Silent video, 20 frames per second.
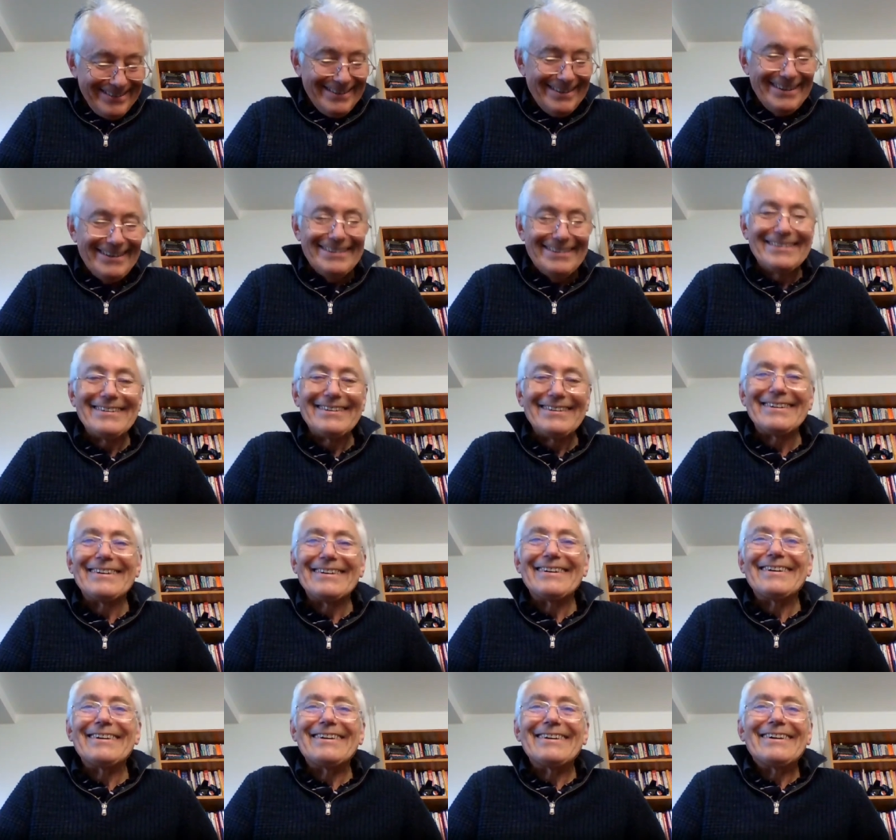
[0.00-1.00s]
Yeah.
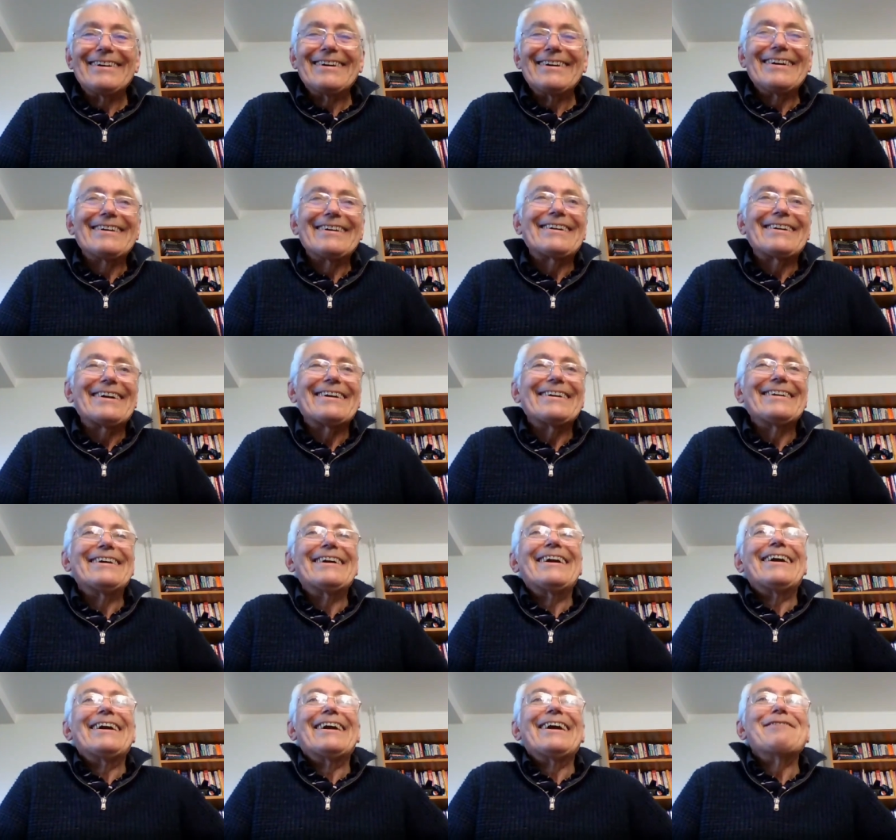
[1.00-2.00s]
Okay.
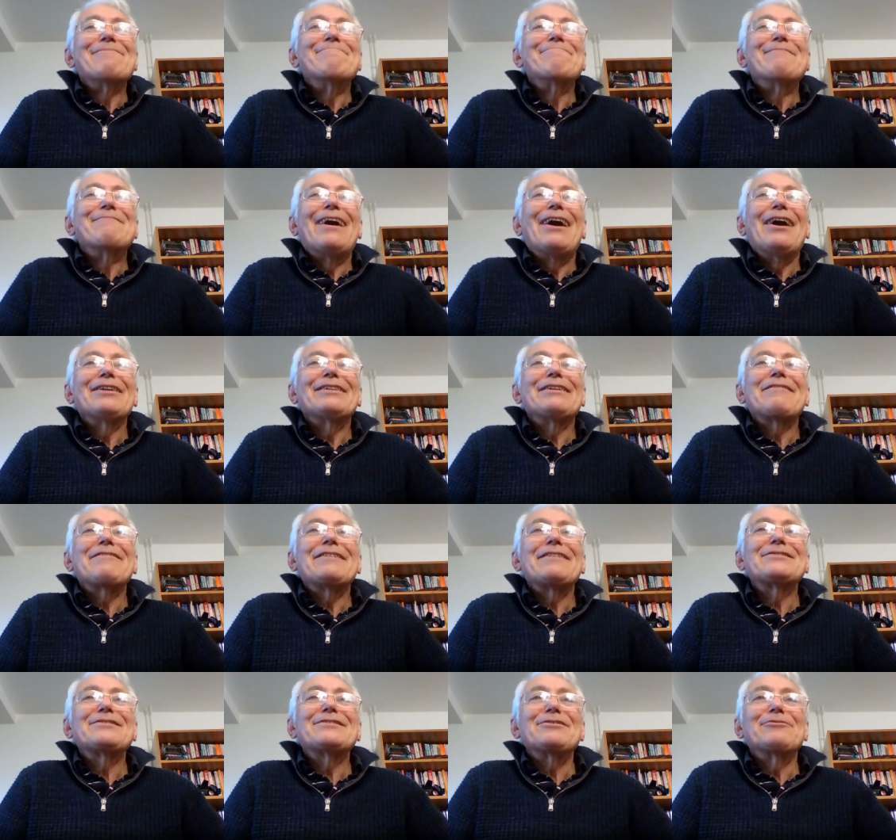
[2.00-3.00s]
Um, are there
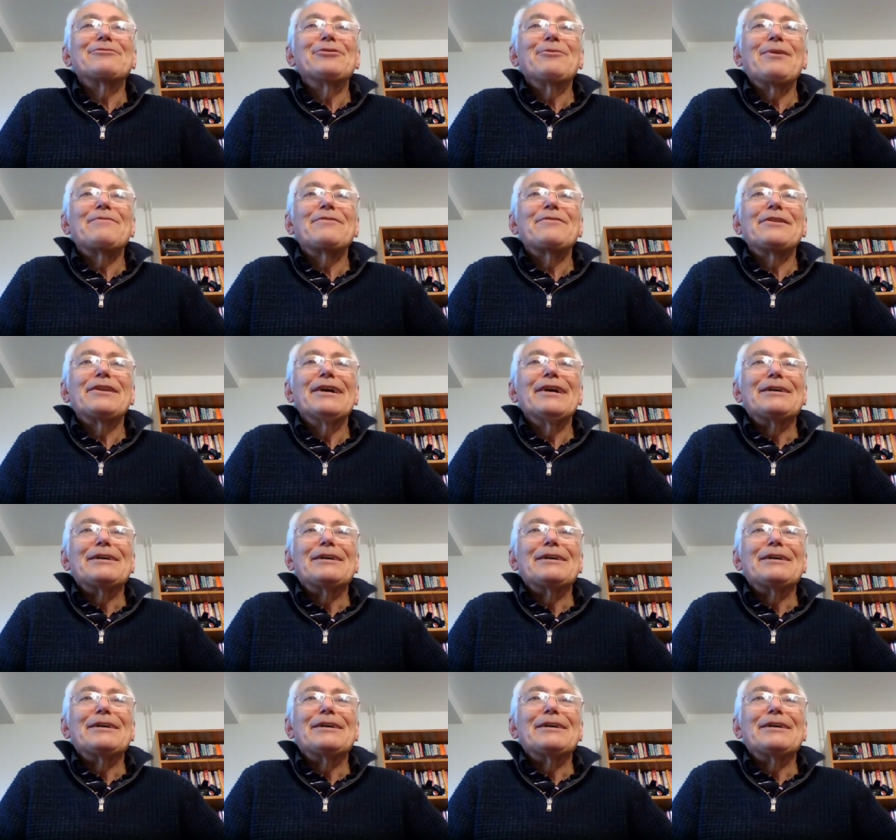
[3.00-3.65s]
things that you do every day?